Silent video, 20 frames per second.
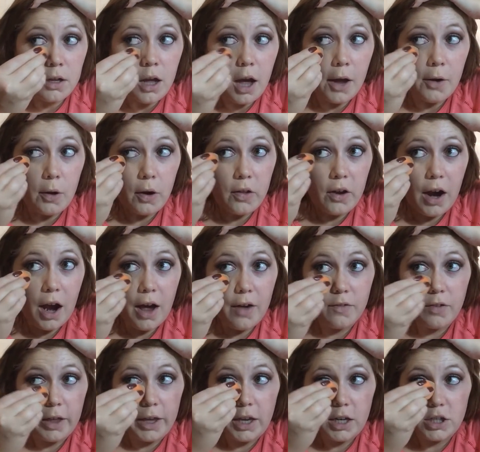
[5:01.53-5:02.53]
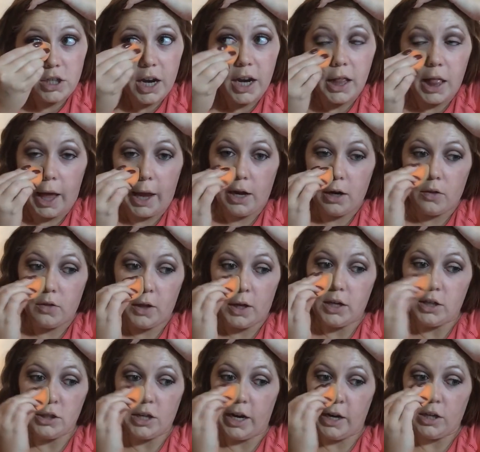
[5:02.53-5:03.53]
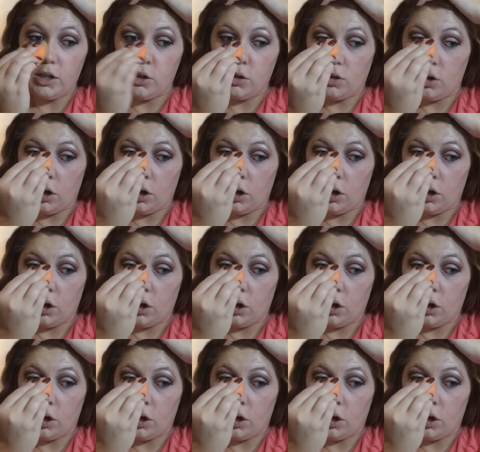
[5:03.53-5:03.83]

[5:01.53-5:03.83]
I'd rather have like a shade lighter than a shade too